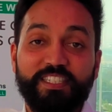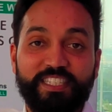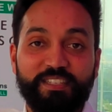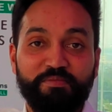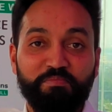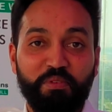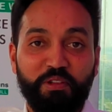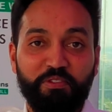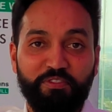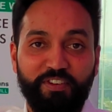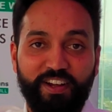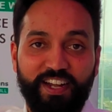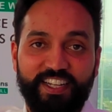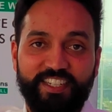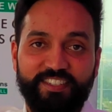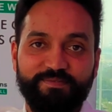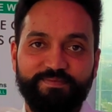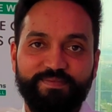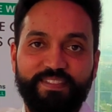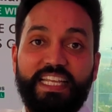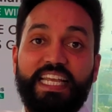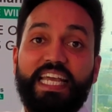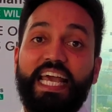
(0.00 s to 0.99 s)
Simplified,
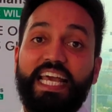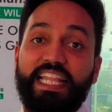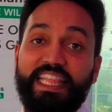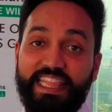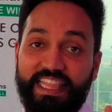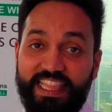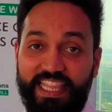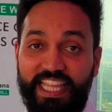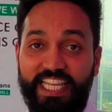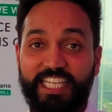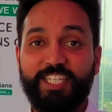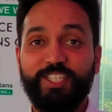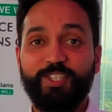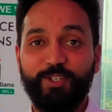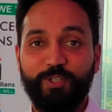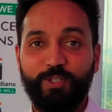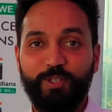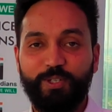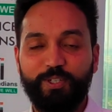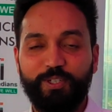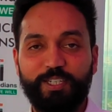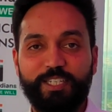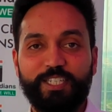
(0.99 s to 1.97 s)
and this
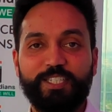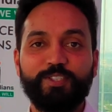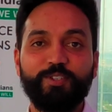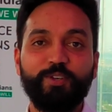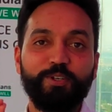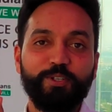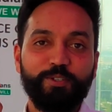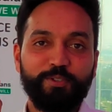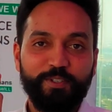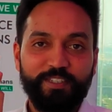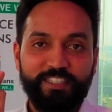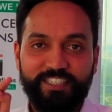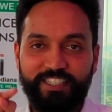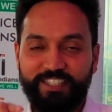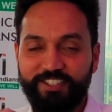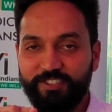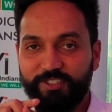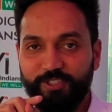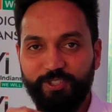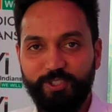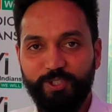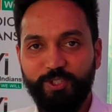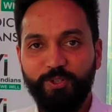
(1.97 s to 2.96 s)
show is going to
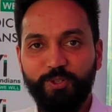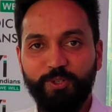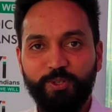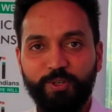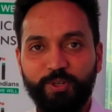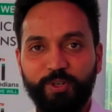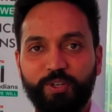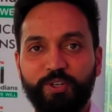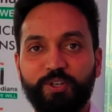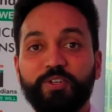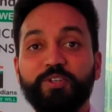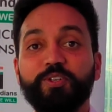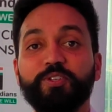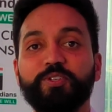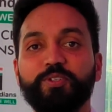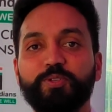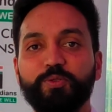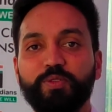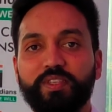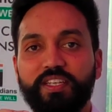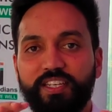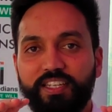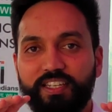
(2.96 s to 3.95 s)
introduce you to
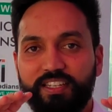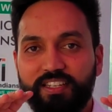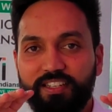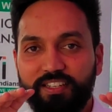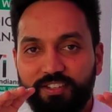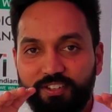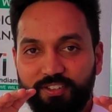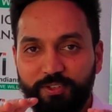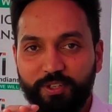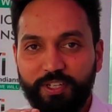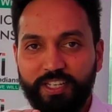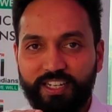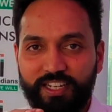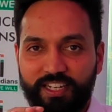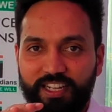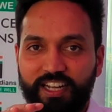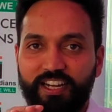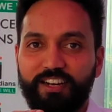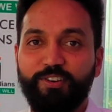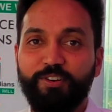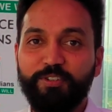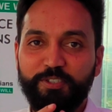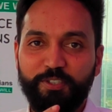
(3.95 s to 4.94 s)
the real
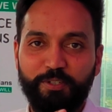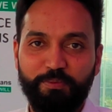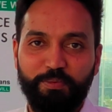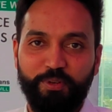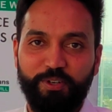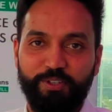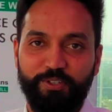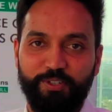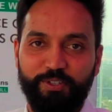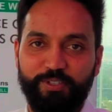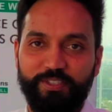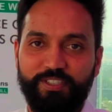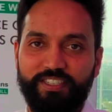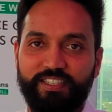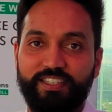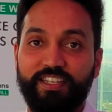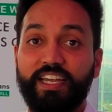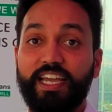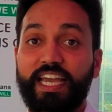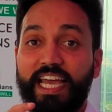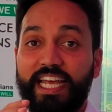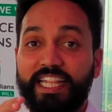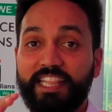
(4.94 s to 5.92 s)
entrepreneurs
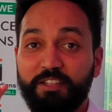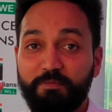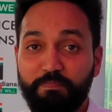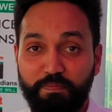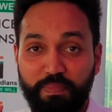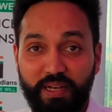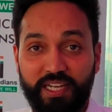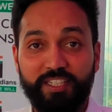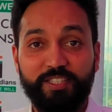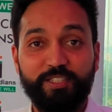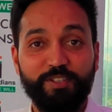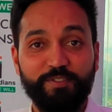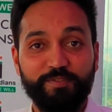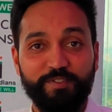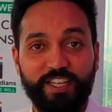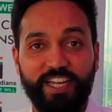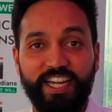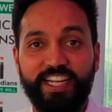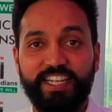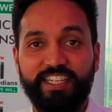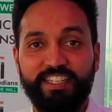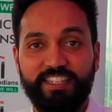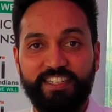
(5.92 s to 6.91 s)
and the best of the
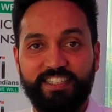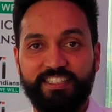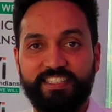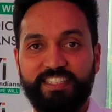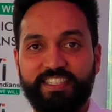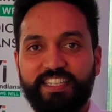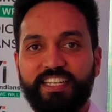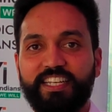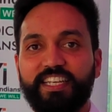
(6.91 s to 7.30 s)
ideas